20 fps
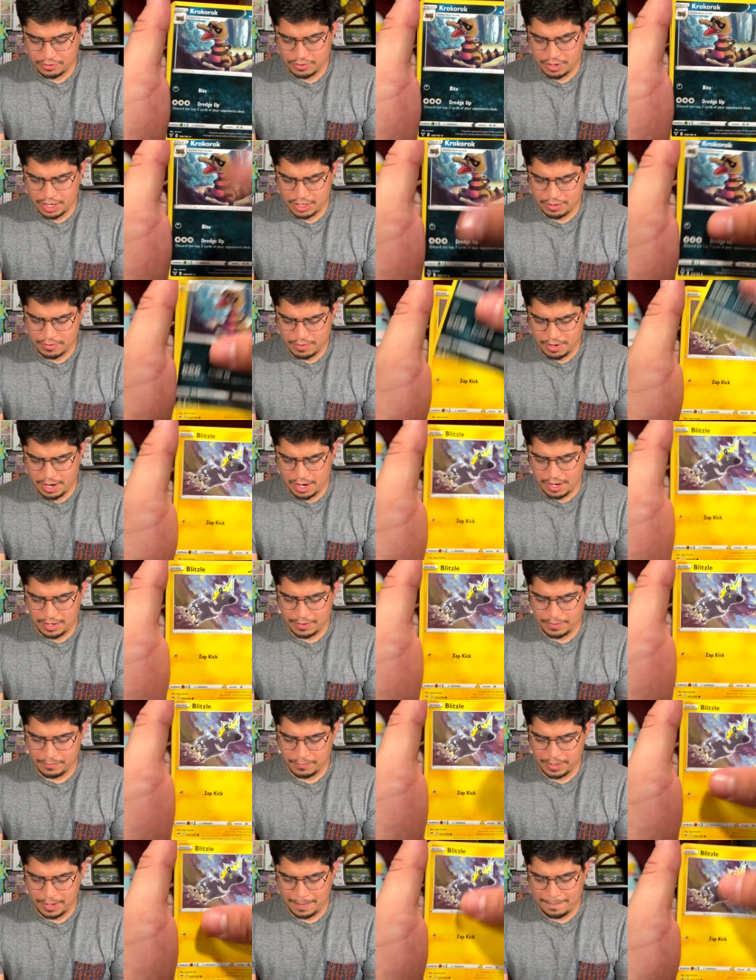
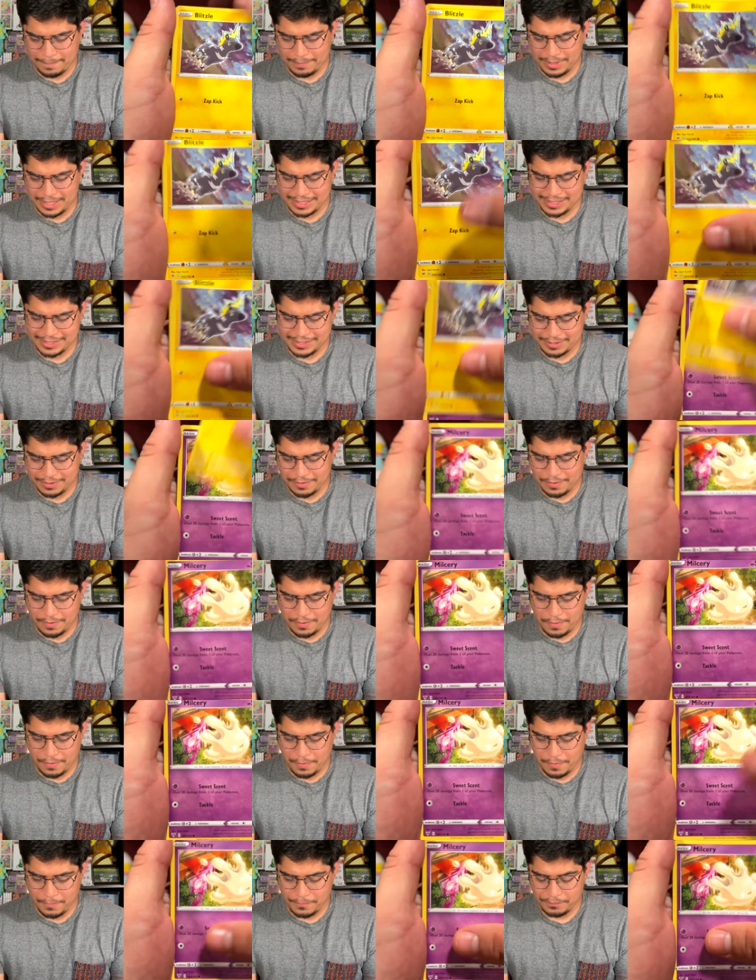Krokorok, we got
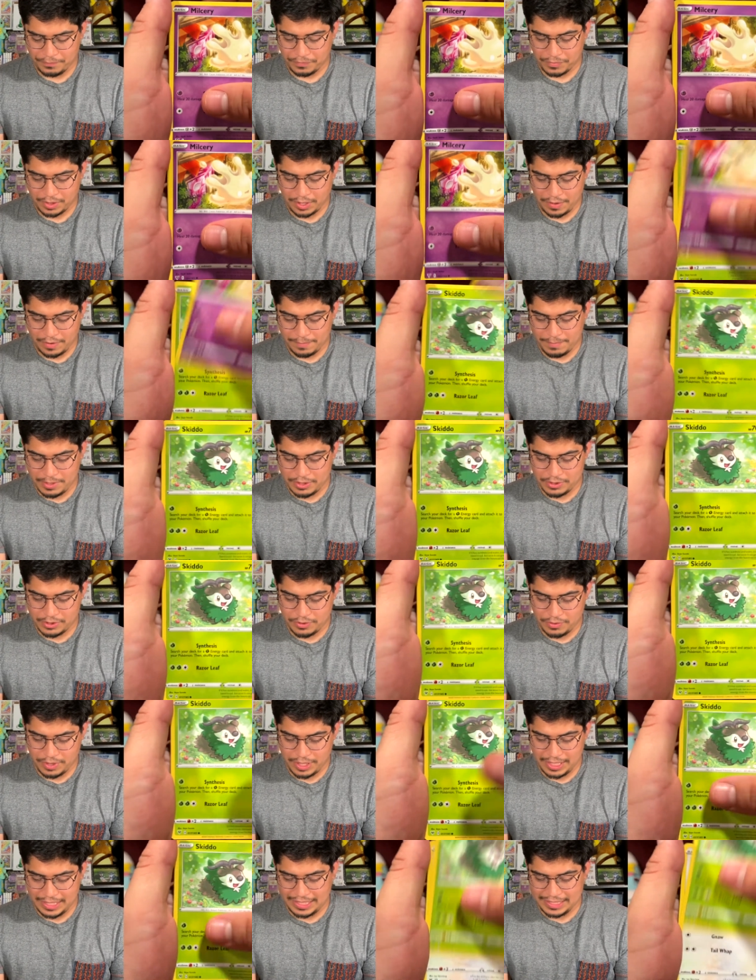Blitzle, Milcery,